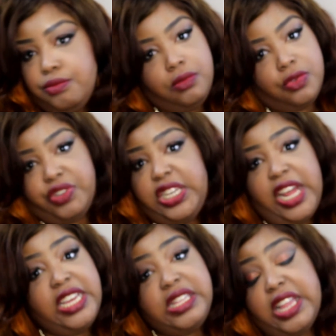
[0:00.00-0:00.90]
three
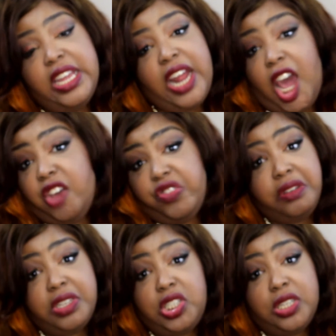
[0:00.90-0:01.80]
days later after
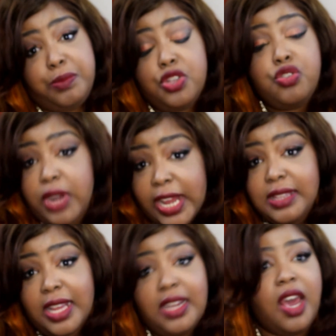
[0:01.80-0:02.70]
it ships, two days
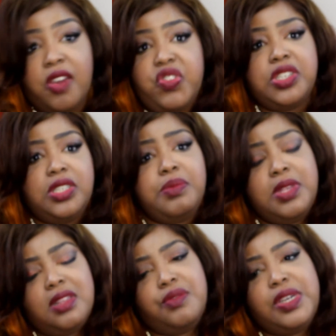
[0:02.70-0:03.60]
later after it ships
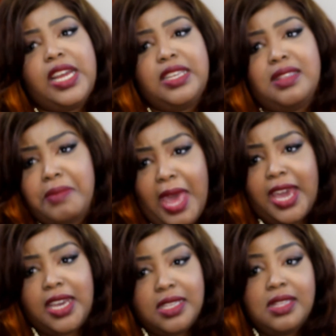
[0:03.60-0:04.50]
to three days the
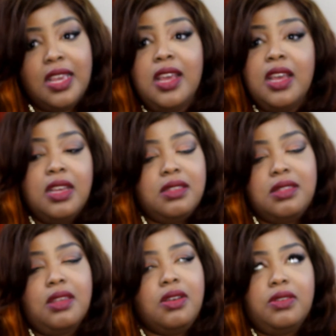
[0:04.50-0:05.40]
max.
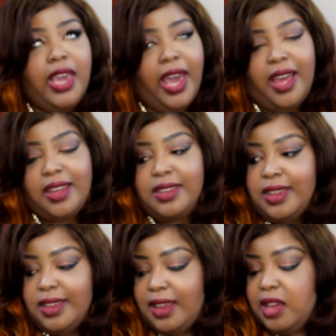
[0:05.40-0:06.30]
So yeah,
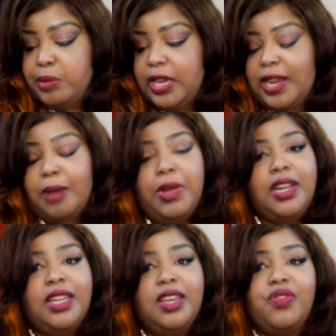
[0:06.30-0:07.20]
I mean, I'm going
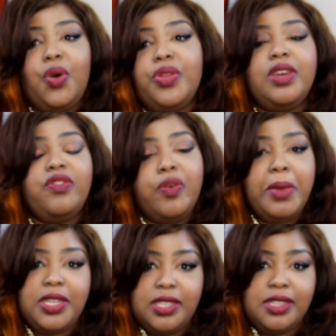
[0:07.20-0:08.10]
to leave all the
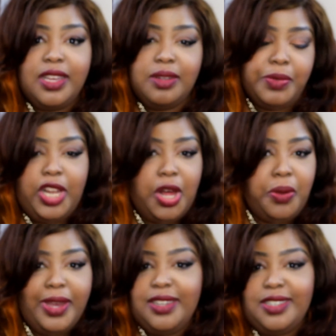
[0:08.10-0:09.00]
information down below
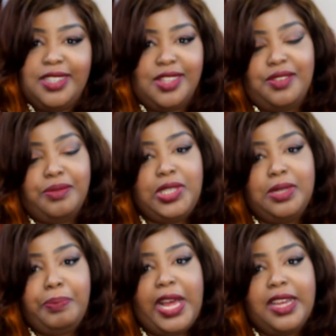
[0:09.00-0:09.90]
in the
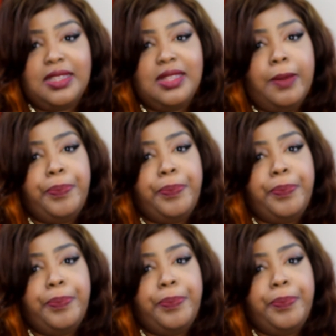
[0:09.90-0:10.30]
description box,